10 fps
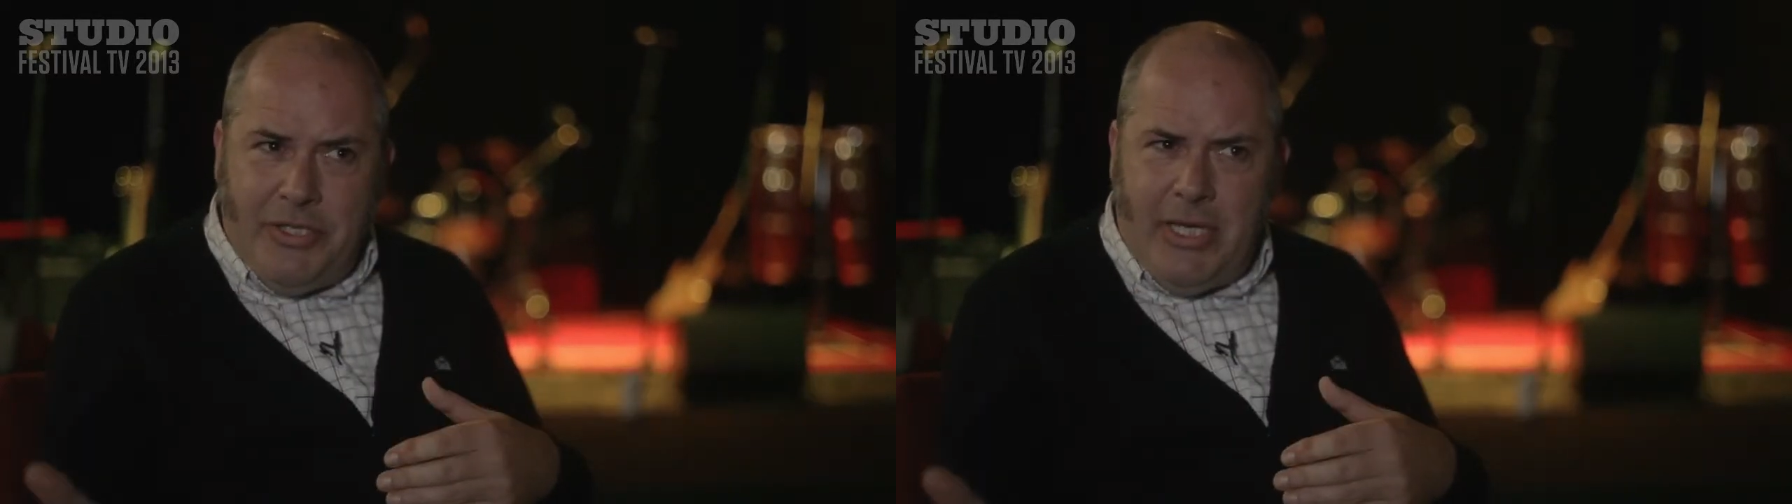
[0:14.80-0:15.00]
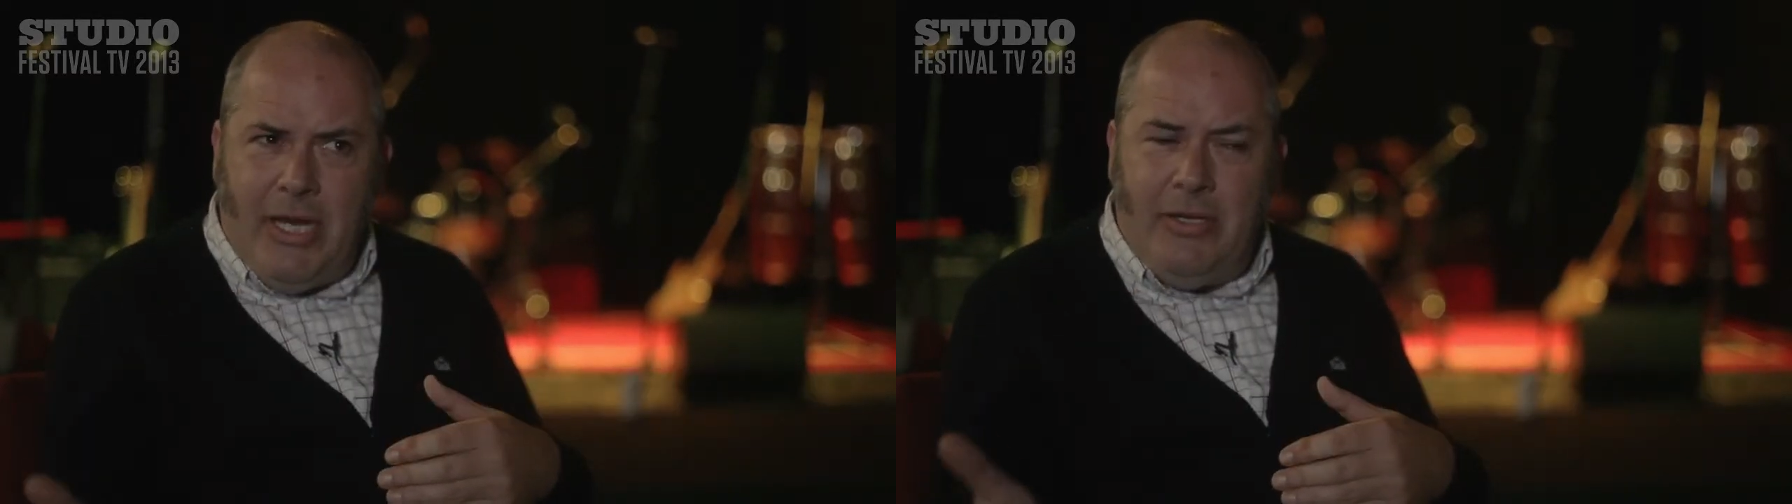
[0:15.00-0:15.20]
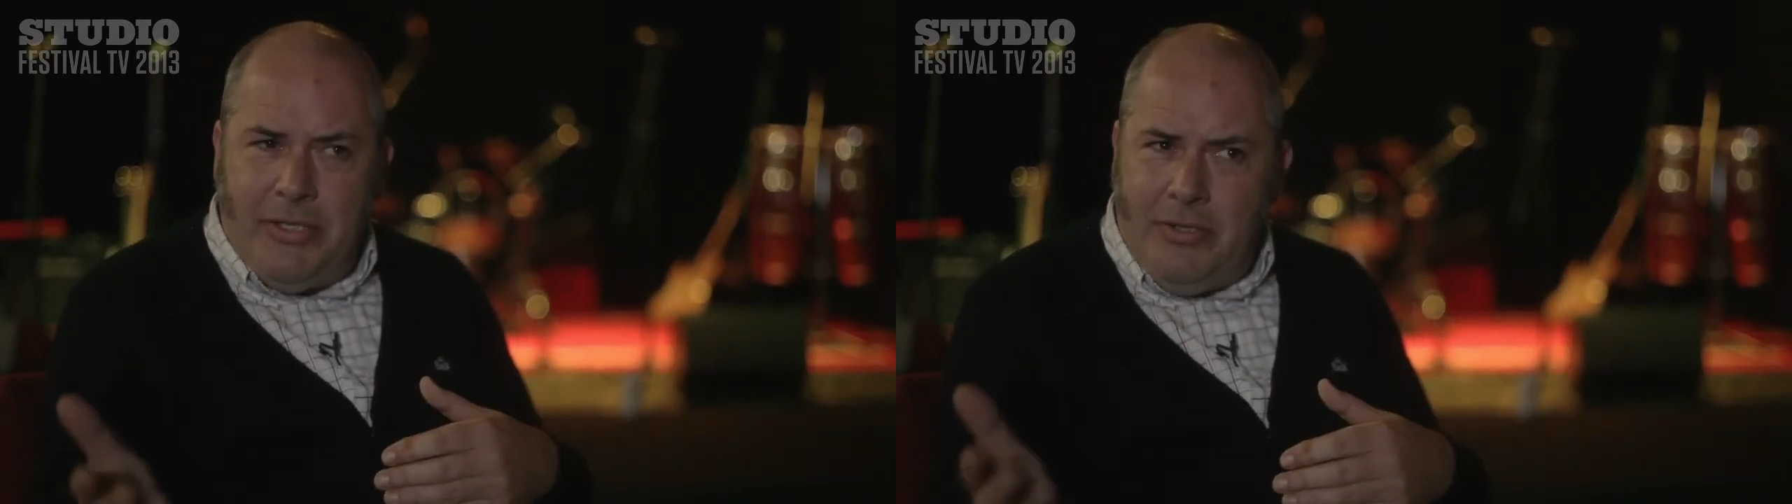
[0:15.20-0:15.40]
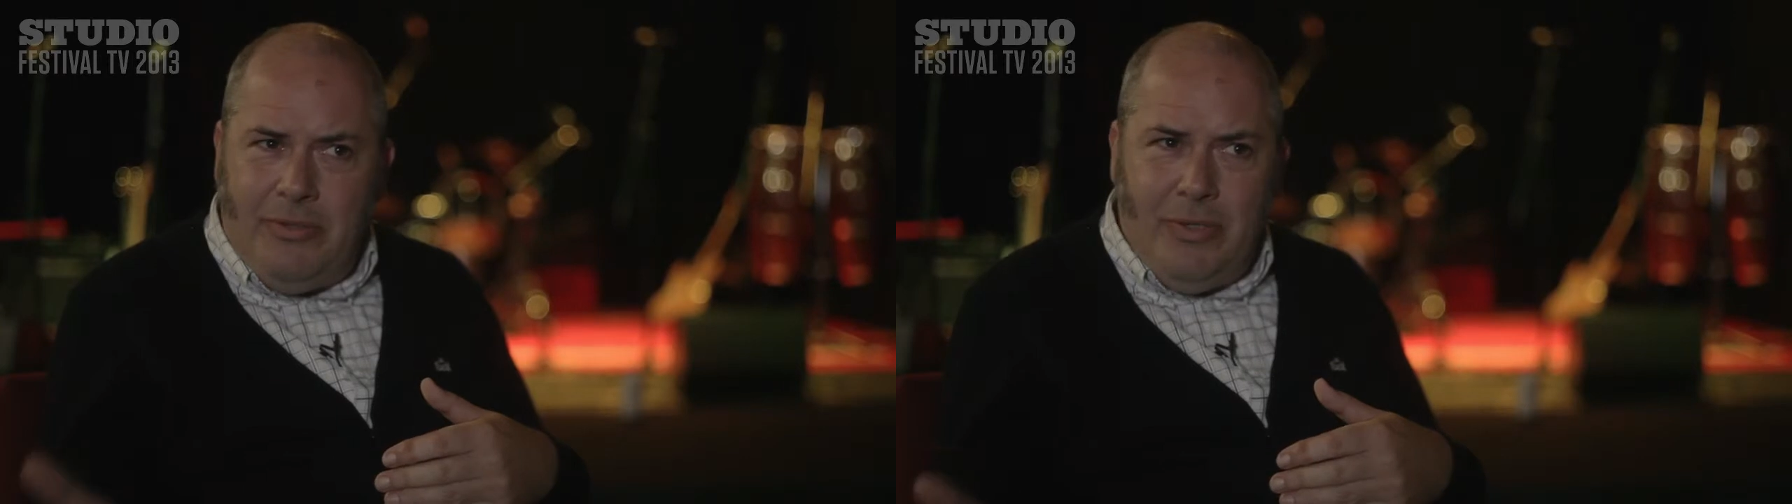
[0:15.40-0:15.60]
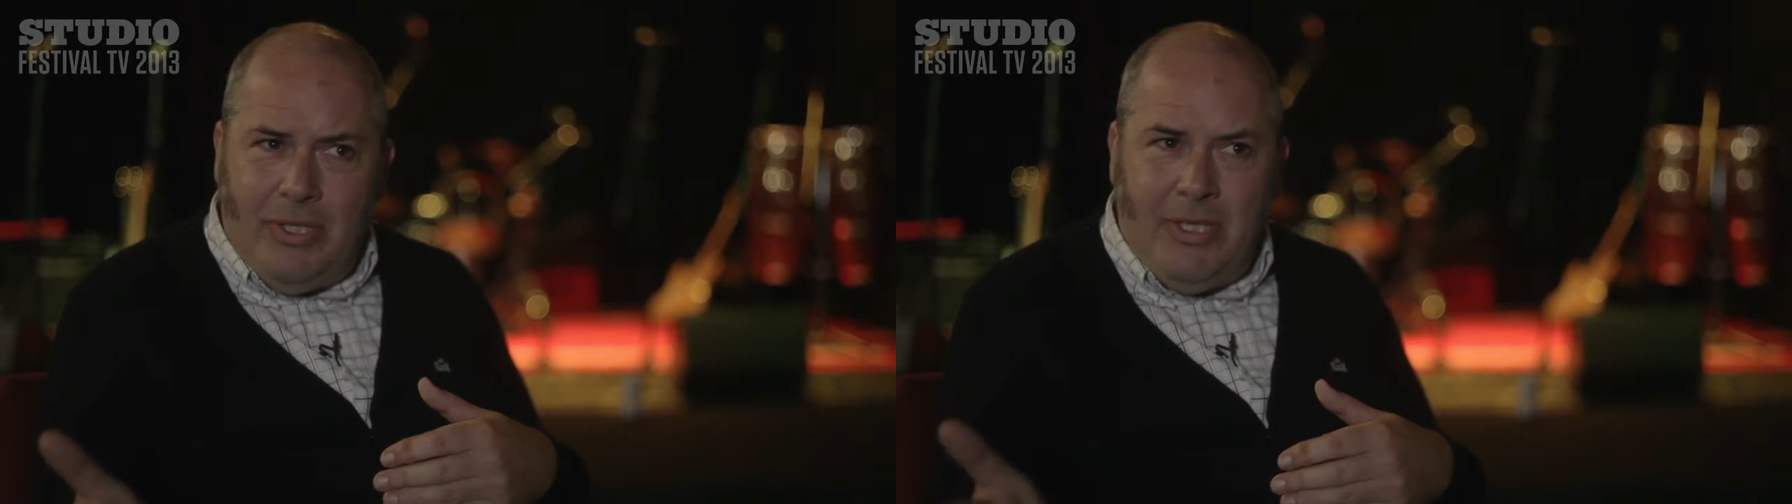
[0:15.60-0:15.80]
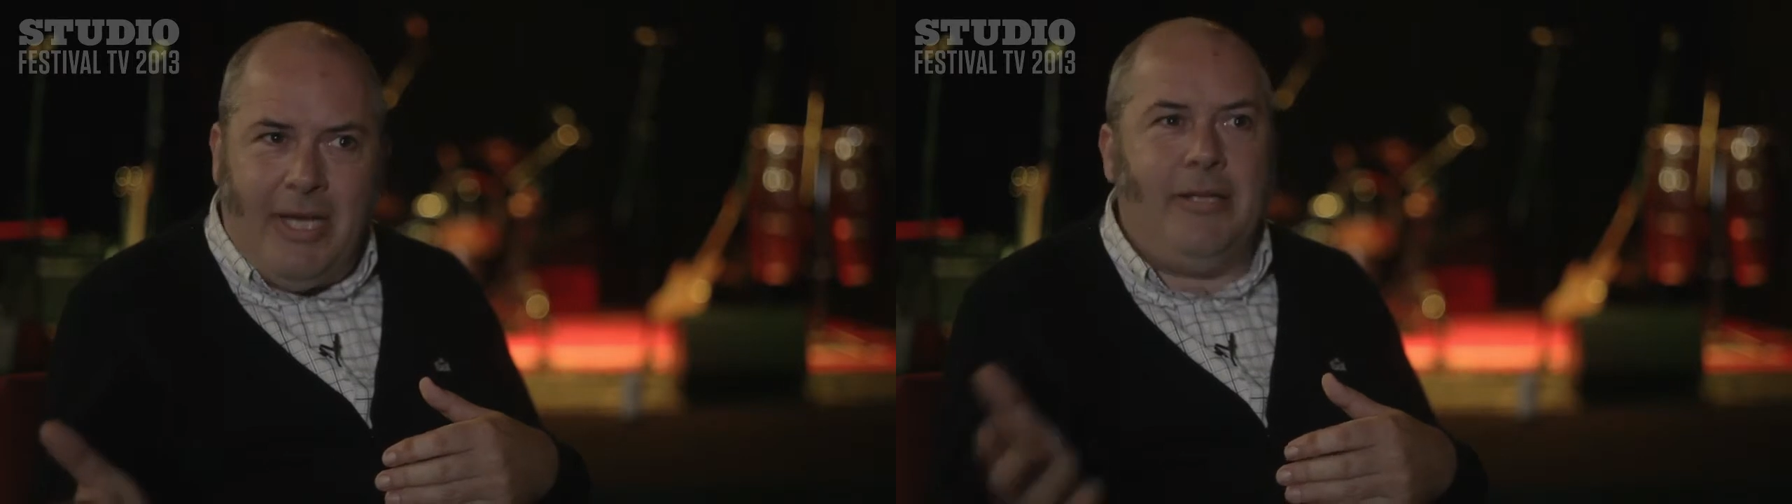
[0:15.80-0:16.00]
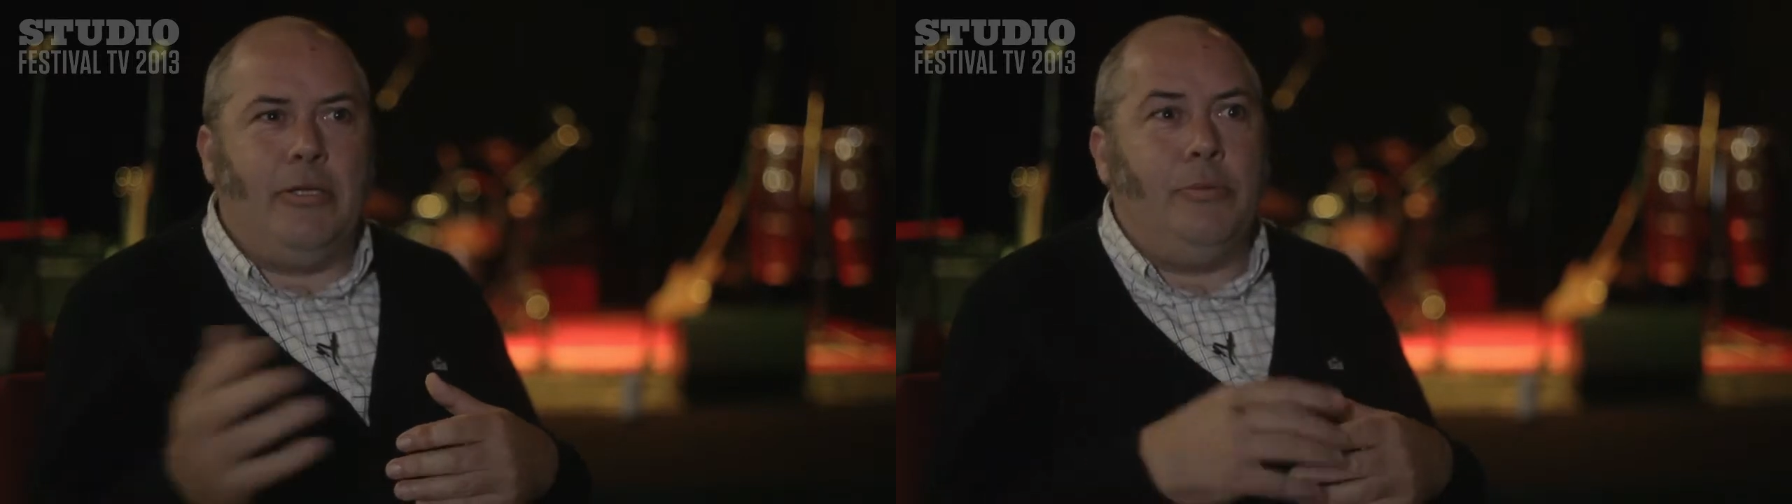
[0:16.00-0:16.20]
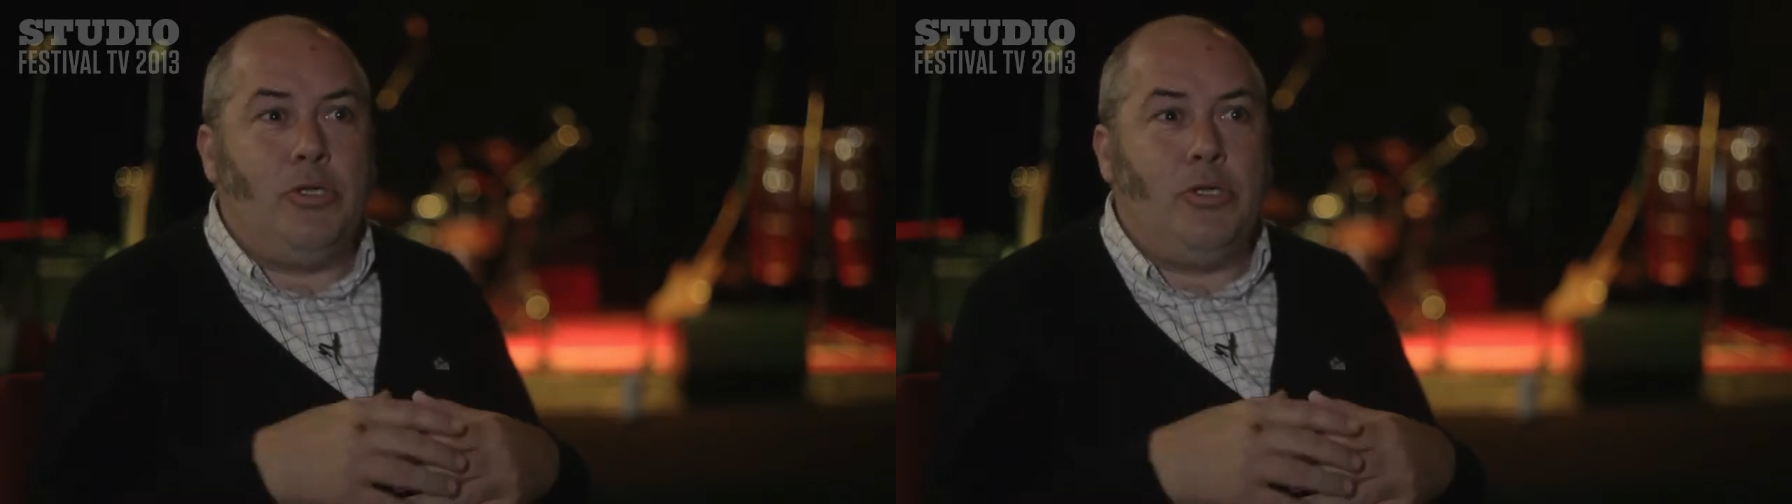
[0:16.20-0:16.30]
Tenants, you'd really like them.